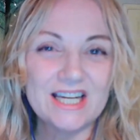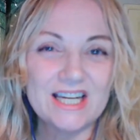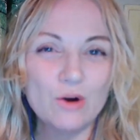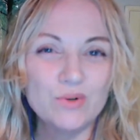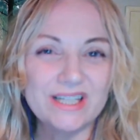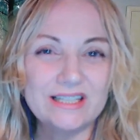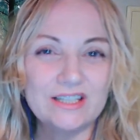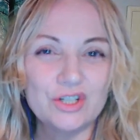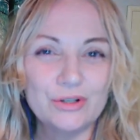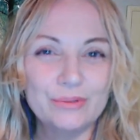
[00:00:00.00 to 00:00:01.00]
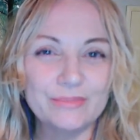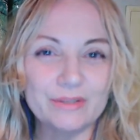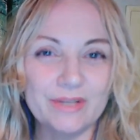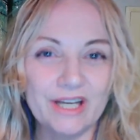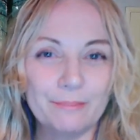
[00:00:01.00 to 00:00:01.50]
an outdated term
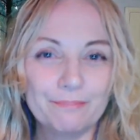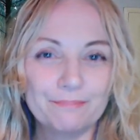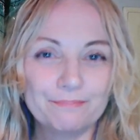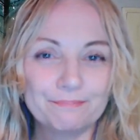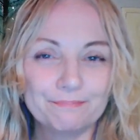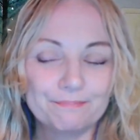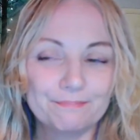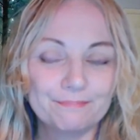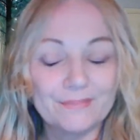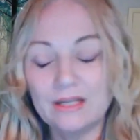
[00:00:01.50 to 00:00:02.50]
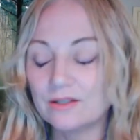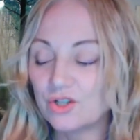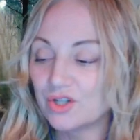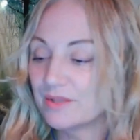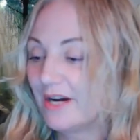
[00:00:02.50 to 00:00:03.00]
to me.
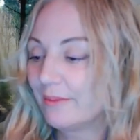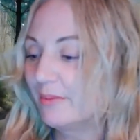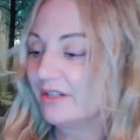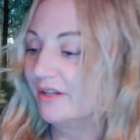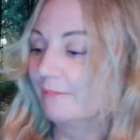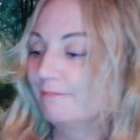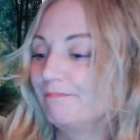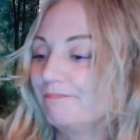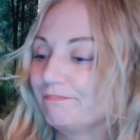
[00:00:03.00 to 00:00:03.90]
Just my opinion.